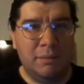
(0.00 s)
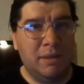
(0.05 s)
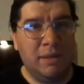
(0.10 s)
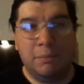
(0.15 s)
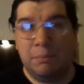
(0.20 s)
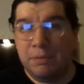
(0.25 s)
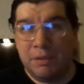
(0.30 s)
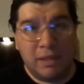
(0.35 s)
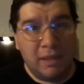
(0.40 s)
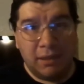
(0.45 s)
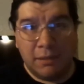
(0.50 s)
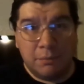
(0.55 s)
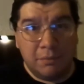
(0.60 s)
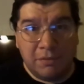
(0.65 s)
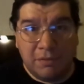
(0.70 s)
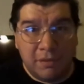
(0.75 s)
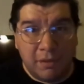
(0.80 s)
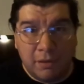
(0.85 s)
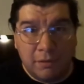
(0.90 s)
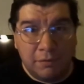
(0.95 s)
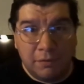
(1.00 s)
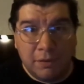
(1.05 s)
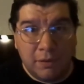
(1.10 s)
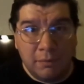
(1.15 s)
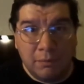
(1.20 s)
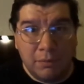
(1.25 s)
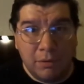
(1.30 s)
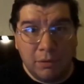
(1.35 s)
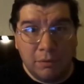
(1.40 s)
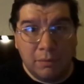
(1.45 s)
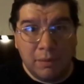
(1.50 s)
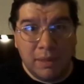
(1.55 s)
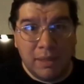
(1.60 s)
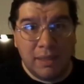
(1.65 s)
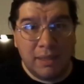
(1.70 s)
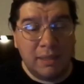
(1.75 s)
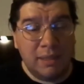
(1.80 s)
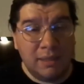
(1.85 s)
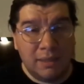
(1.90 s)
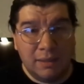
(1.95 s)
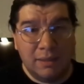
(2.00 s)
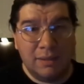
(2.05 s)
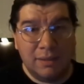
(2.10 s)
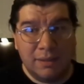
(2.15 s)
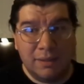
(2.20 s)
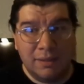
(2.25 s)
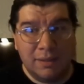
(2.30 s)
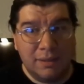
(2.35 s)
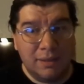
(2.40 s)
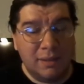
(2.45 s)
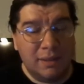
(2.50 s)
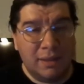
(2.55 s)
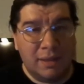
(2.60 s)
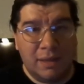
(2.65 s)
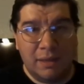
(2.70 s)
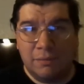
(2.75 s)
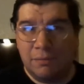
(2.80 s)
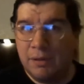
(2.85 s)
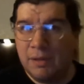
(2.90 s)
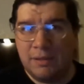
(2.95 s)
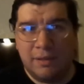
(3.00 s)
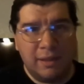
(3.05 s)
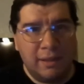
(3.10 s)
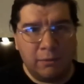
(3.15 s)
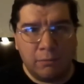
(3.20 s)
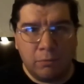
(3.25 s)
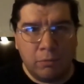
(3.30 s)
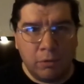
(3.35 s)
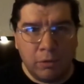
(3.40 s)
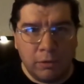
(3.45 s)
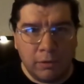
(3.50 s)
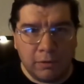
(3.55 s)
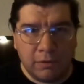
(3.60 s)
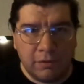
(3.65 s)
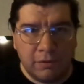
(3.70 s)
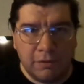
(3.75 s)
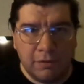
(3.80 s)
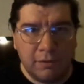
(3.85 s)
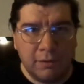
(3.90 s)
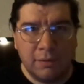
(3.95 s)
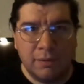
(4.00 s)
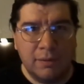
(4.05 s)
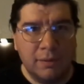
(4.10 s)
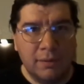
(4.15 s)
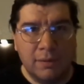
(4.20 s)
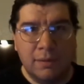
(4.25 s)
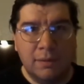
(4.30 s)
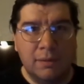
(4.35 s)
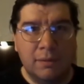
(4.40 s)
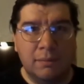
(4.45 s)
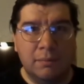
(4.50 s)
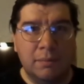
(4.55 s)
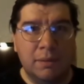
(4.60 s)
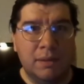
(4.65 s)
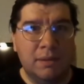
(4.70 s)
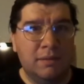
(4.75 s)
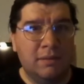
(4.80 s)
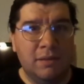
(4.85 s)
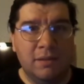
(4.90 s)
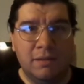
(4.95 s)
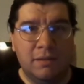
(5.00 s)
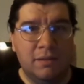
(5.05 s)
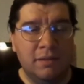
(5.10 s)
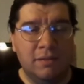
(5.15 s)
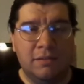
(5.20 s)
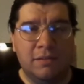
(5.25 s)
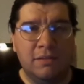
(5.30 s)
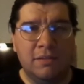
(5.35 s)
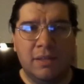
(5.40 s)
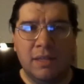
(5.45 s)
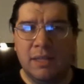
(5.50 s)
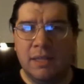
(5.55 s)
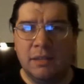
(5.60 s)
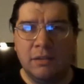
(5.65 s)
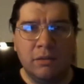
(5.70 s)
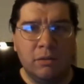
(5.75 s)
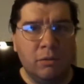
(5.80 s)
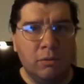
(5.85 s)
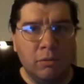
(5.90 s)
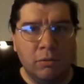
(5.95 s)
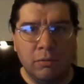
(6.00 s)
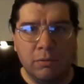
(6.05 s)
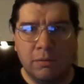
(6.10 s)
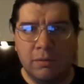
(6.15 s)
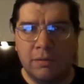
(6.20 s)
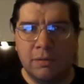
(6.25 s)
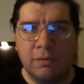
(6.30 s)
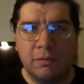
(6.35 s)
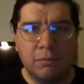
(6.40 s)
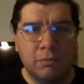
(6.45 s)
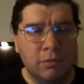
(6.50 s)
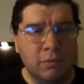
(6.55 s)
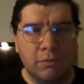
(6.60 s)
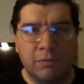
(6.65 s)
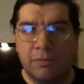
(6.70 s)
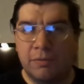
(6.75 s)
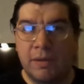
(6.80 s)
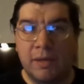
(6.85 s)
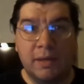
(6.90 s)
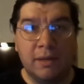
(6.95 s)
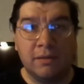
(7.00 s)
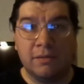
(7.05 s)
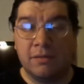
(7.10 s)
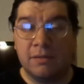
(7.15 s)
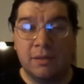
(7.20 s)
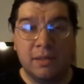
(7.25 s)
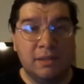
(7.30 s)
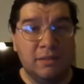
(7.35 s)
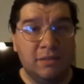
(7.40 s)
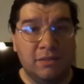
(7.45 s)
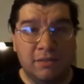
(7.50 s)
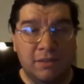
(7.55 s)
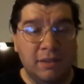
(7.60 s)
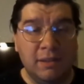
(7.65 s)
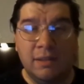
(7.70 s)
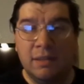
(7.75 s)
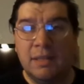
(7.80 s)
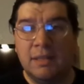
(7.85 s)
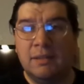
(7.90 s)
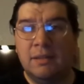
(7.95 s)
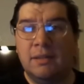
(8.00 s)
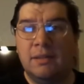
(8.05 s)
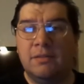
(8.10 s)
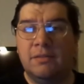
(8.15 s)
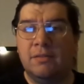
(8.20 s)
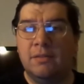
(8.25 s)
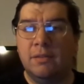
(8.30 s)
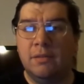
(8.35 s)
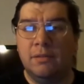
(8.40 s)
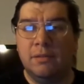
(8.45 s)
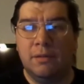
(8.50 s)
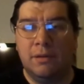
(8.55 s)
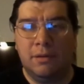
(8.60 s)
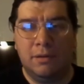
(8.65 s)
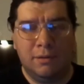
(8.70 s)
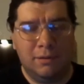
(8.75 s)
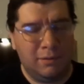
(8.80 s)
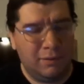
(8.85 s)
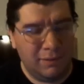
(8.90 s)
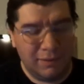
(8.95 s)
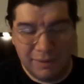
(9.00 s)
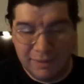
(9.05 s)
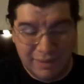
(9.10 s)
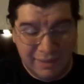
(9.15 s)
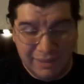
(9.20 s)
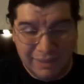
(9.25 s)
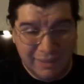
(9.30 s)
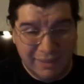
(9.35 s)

I mean, he played himself in the movie. I thought that worked, but th this is getting old real fast, and I just didn't like that scene at all.